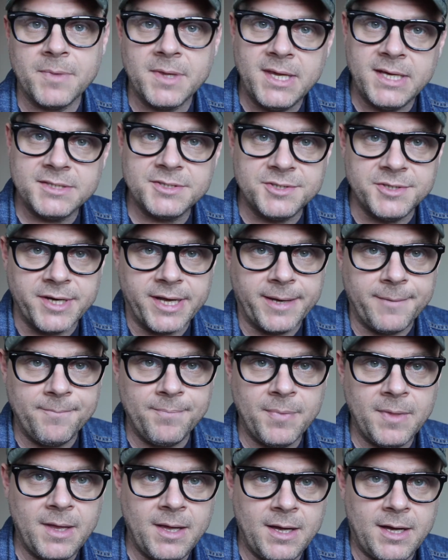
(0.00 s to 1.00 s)
Yesterday,
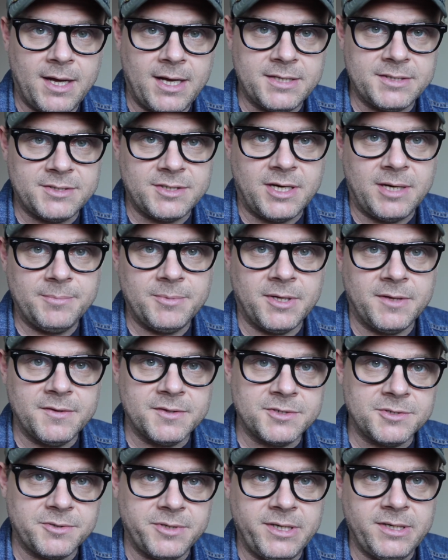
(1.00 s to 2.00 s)
I stopped on
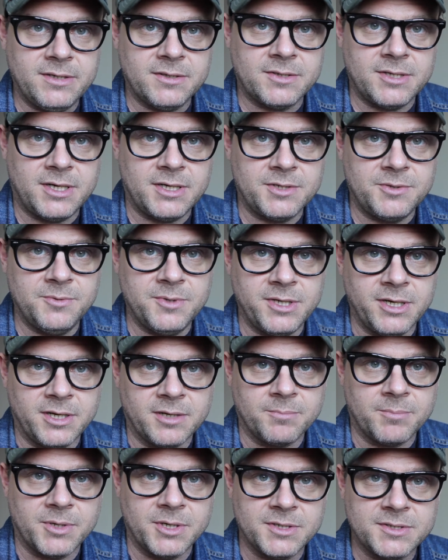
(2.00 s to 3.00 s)
the street and talked to a
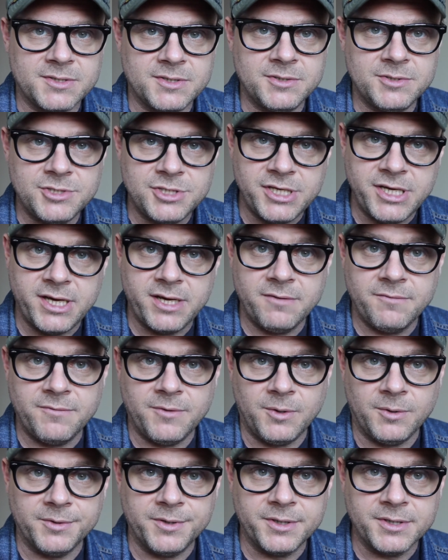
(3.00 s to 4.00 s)
young person. She had a
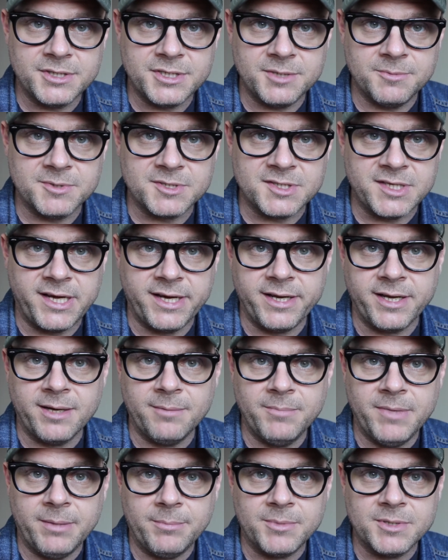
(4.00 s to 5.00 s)
folder. She was signing
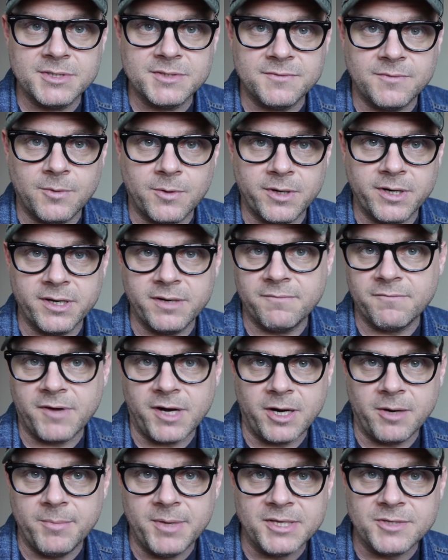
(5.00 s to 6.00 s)
up members for an
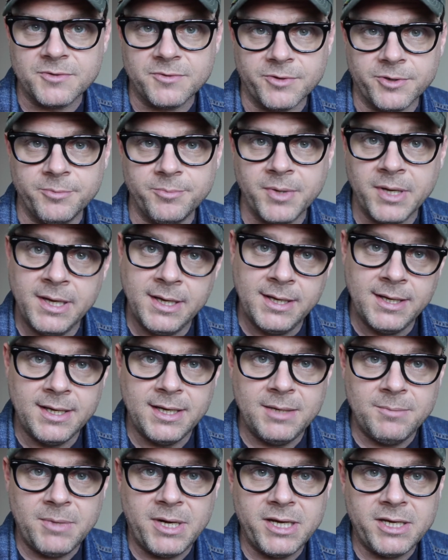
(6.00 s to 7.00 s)
environmental group
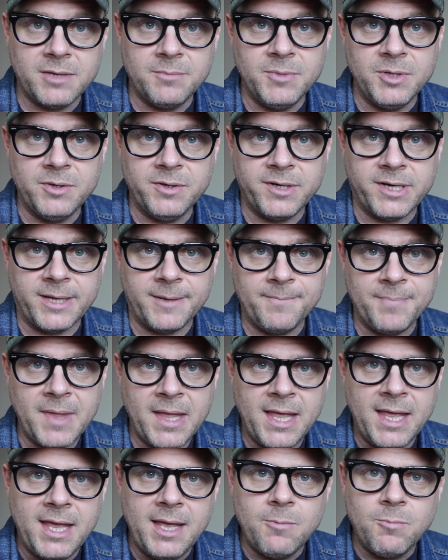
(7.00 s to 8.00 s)
in my community.
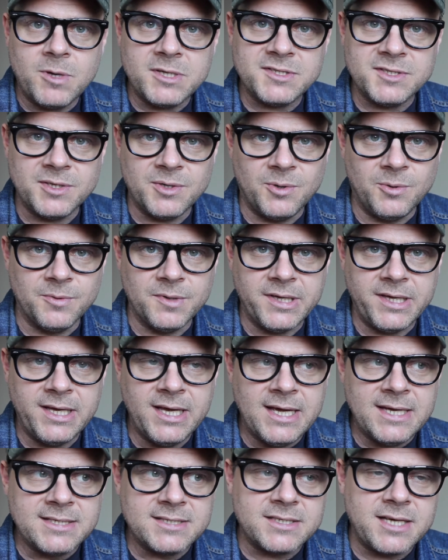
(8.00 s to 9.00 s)
It wasn't only
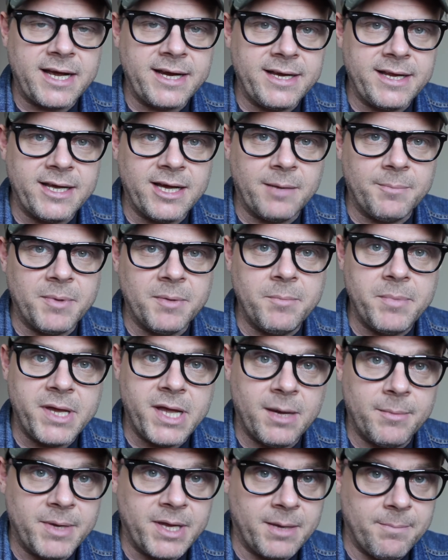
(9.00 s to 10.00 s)
signing up and
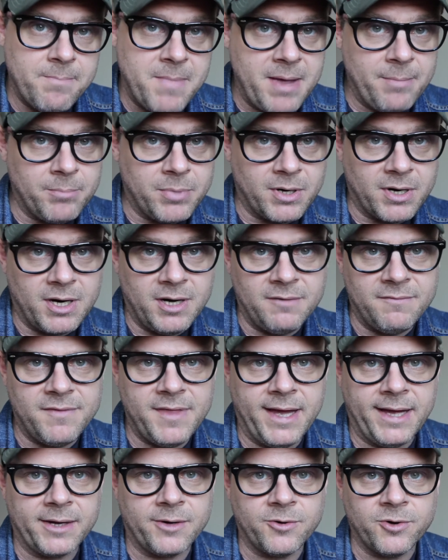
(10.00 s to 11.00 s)
becoming a member of
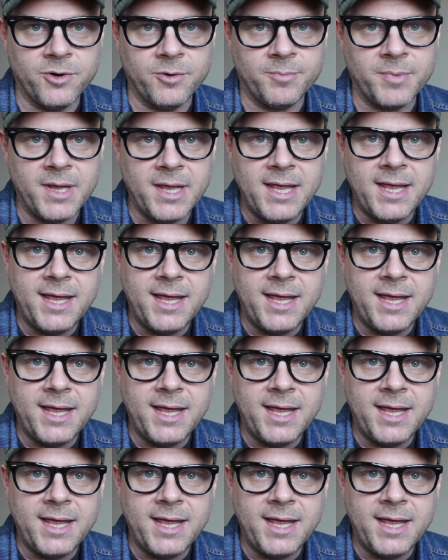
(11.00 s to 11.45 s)
that group.